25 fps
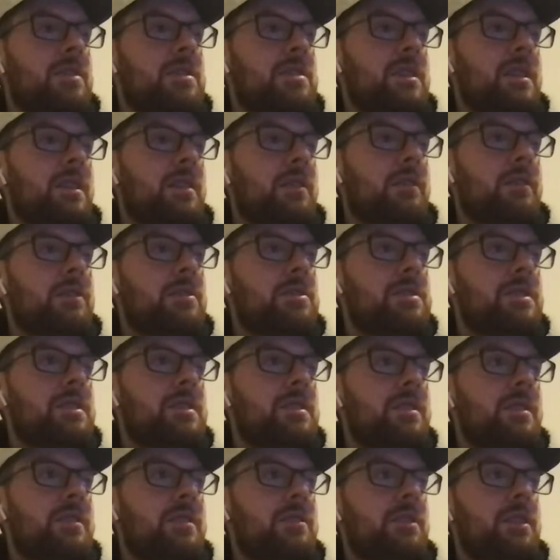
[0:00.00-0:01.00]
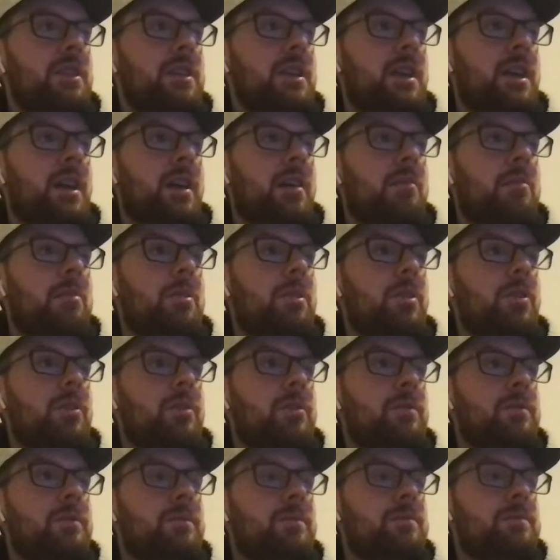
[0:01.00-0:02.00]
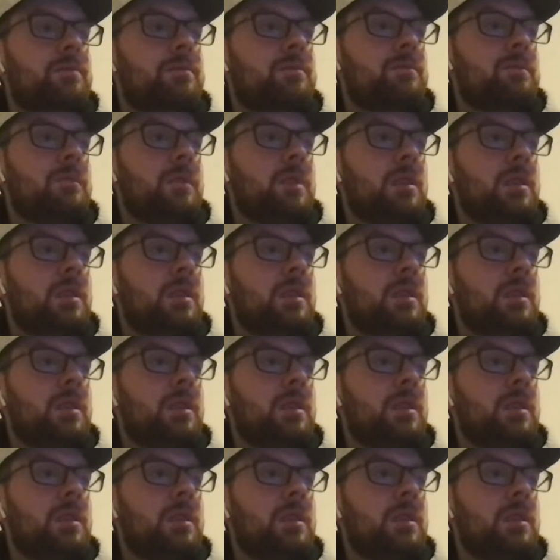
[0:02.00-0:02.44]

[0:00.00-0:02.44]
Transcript: Devin Vassell versatility combo.